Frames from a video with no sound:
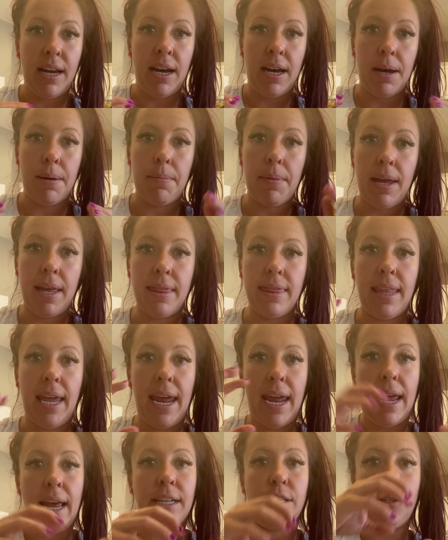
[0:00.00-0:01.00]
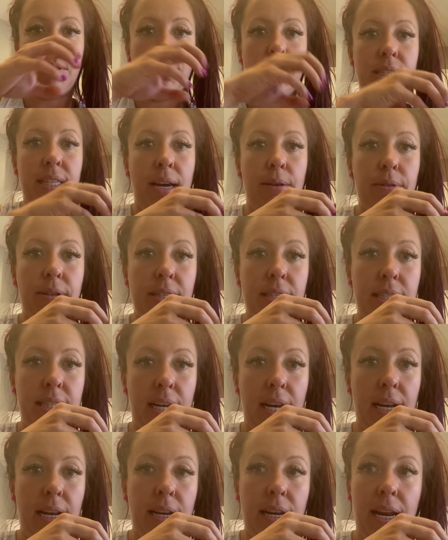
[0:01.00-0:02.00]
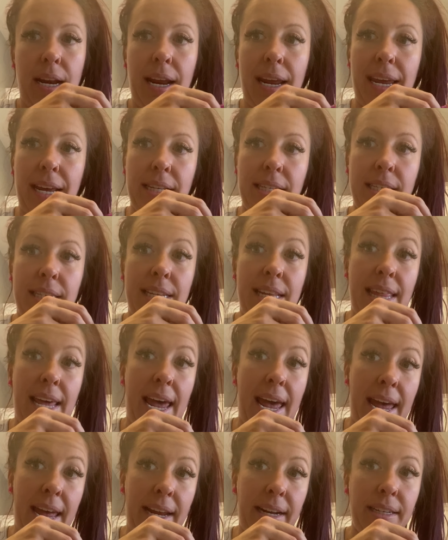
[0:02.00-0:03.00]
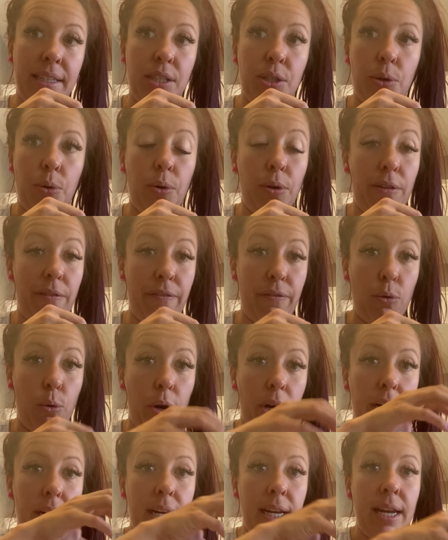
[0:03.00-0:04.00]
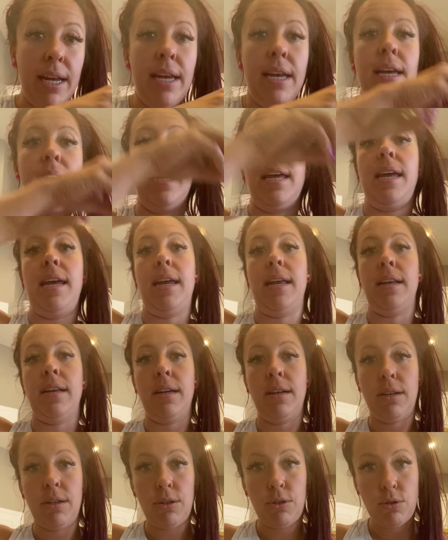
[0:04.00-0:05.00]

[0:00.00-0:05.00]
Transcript: And as soon as that one's done and it gets to the end or the fork, it